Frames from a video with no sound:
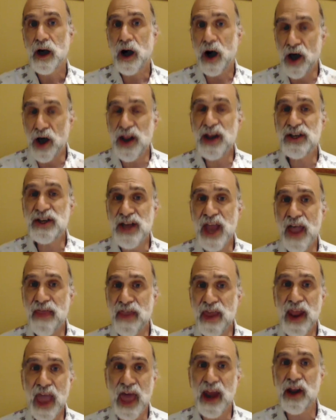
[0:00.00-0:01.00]

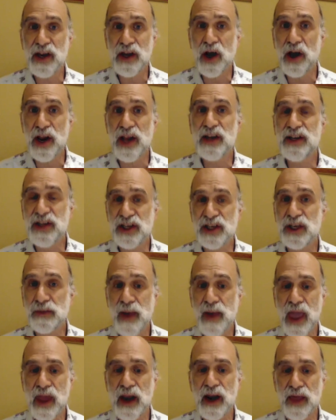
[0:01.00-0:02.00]
Unintended and un-
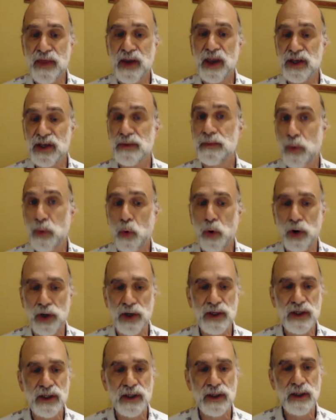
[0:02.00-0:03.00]
unanticipated, I think, is
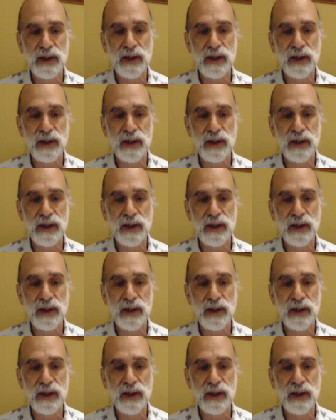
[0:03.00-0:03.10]
important.